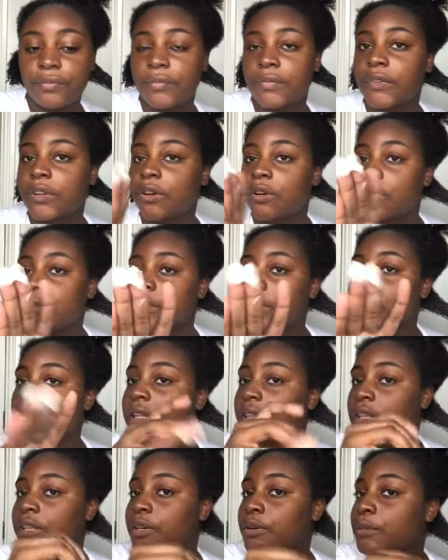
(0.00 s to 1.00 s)
Going with a
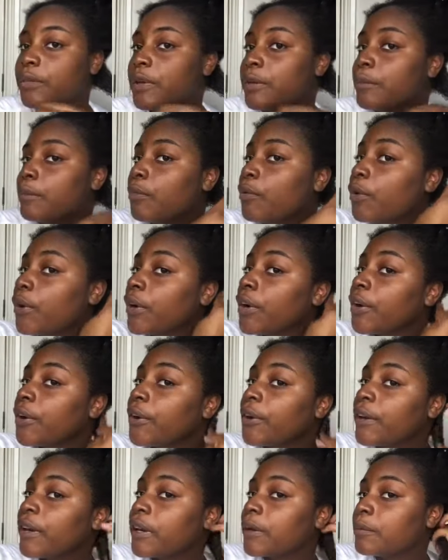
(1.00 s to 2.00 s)
little bit more
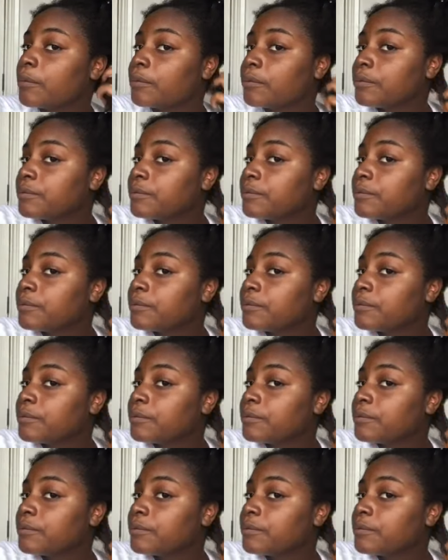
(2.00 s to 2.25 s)
cream.